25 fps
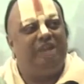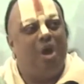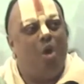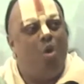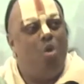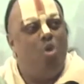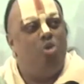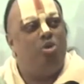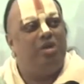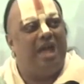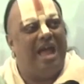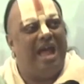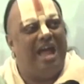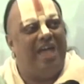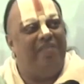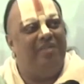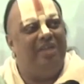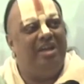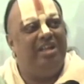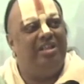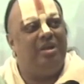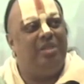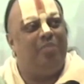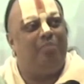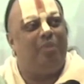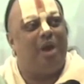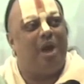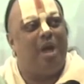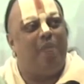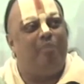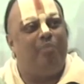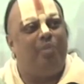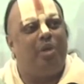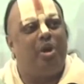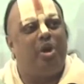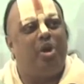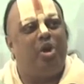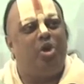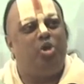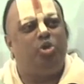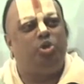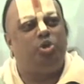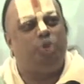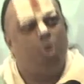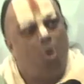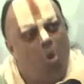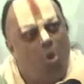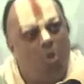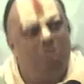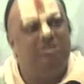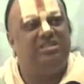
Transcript: without having the proper